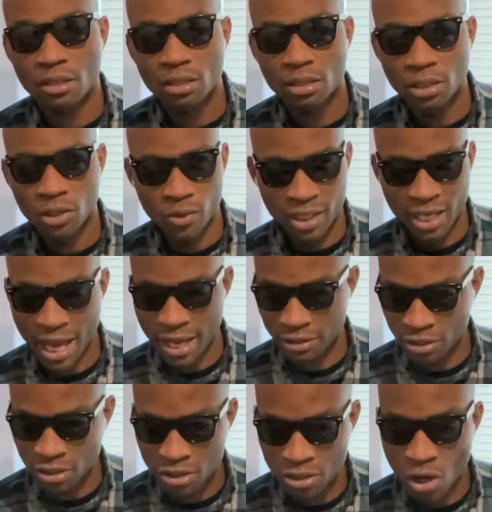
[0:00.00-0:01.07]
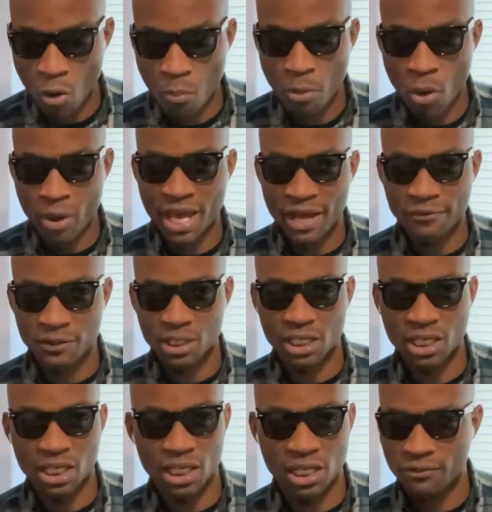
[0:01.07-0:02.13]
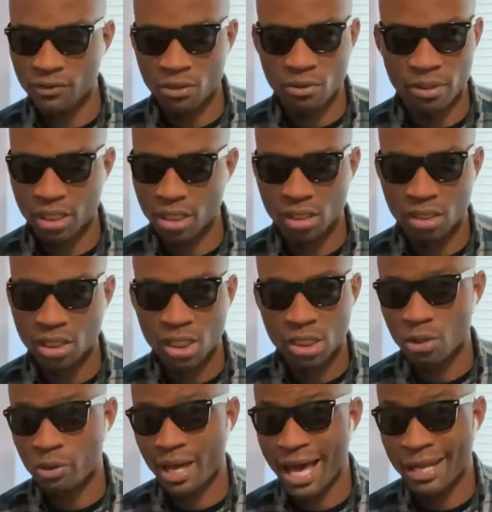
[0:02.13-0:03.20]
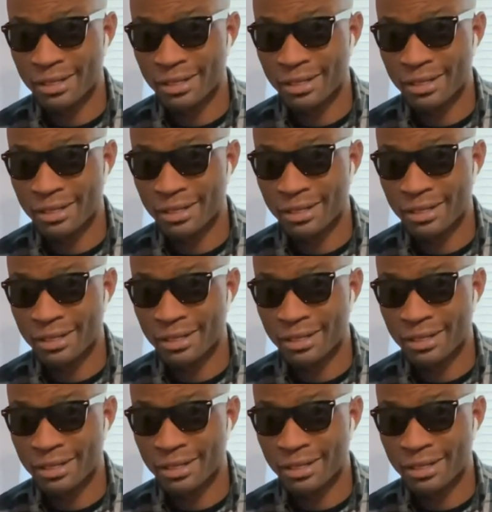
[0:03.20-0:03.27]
You ain't got no more else to give. You ain't got